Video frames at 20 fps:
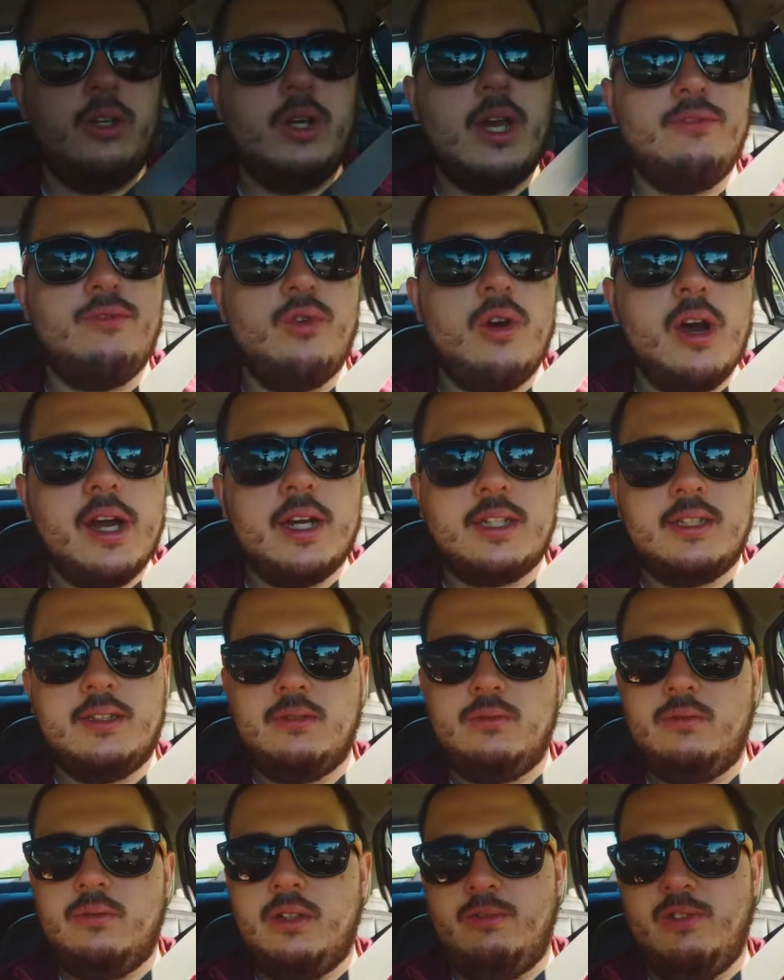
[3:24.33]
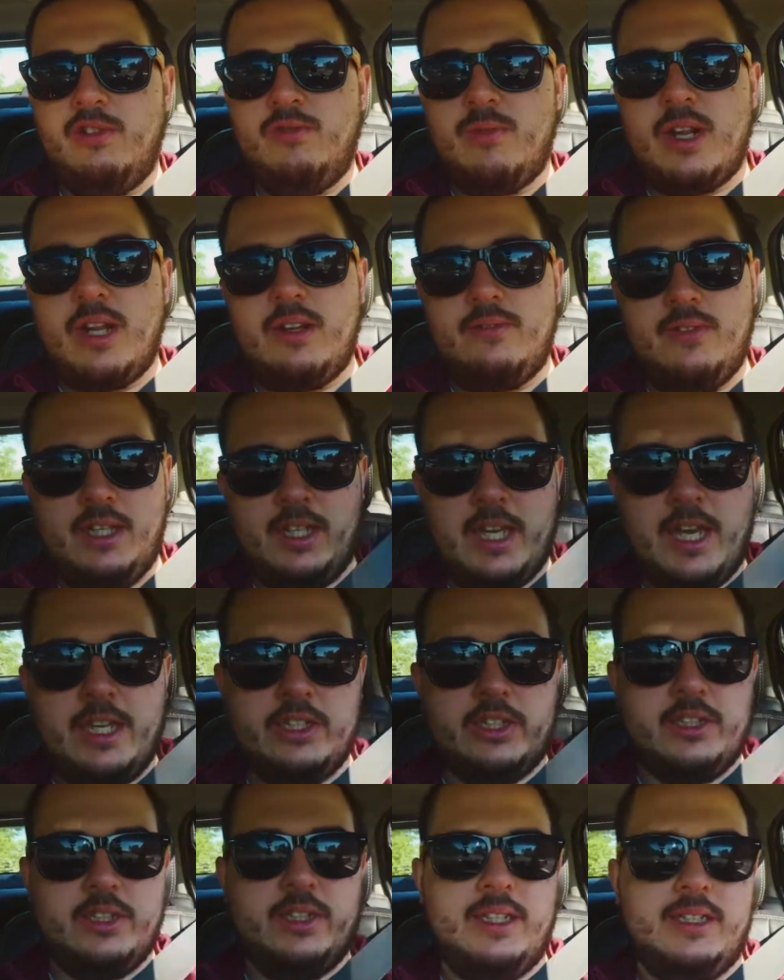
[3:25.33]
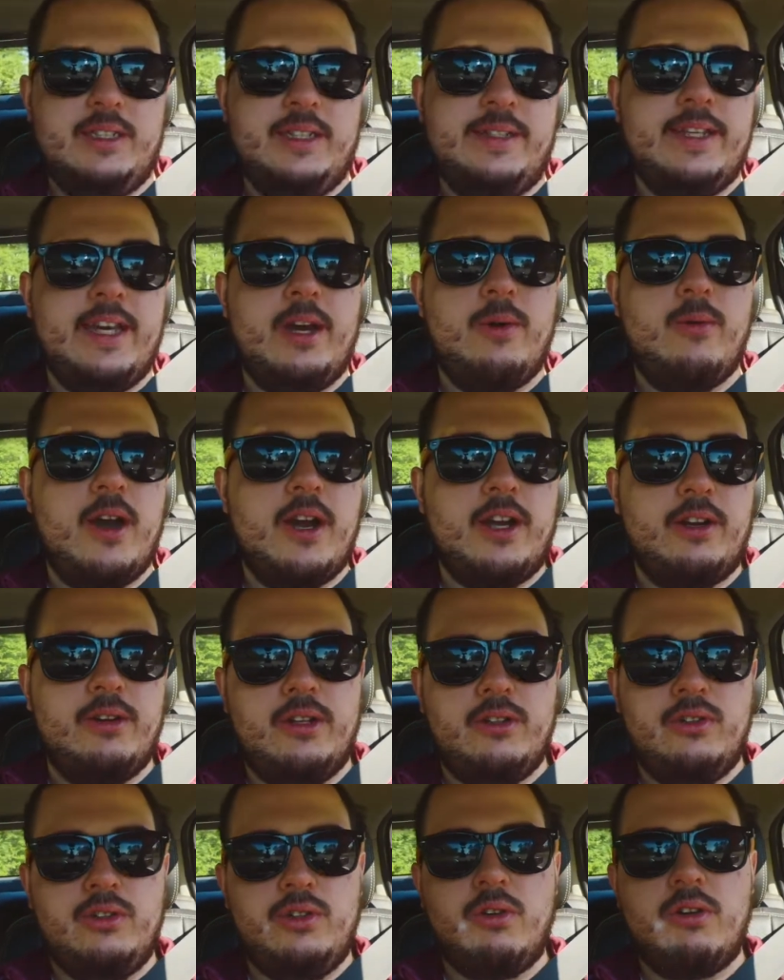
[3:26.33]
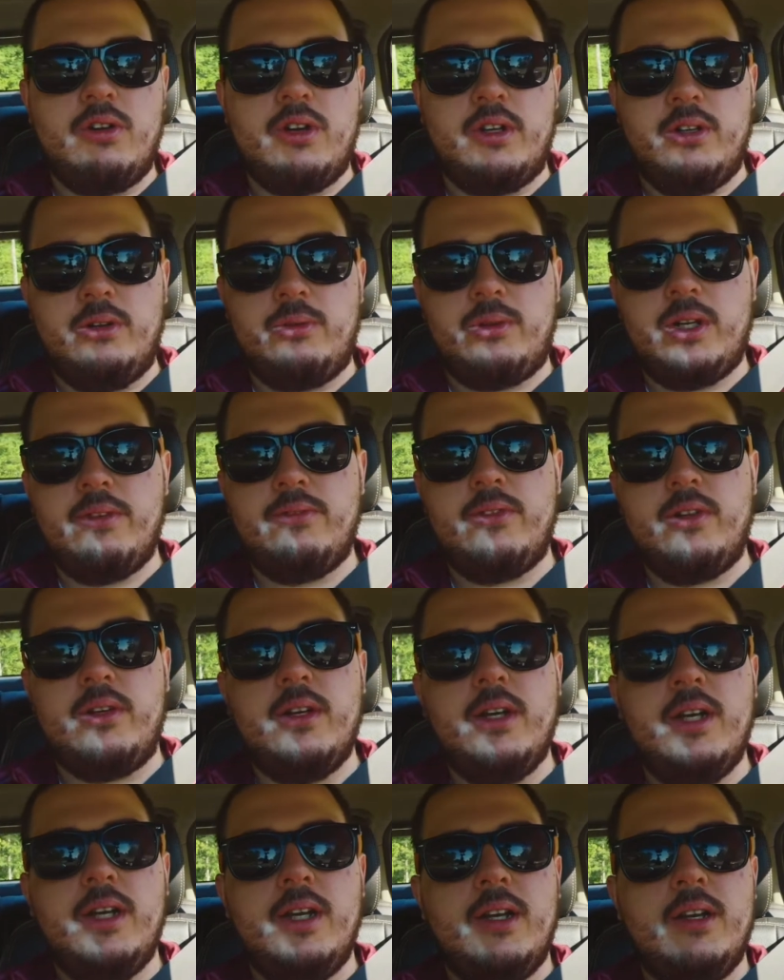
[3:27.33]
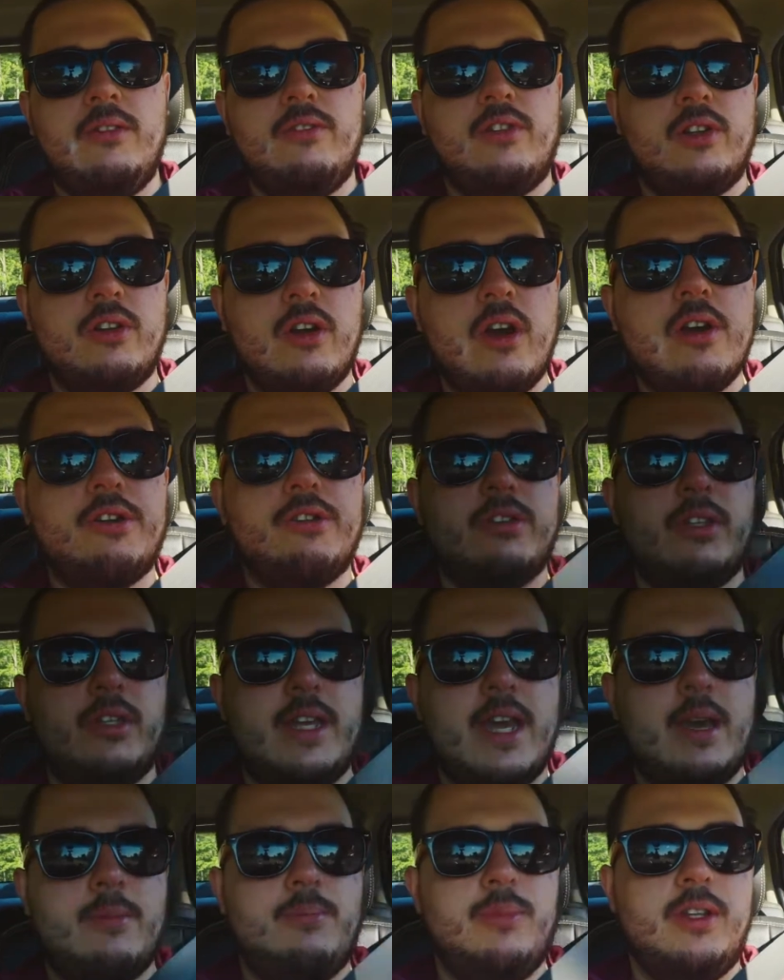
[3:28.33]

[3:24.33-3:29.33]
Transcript: walked when we've been on vacation, things like that, walk around New York or whatever, for longer than that.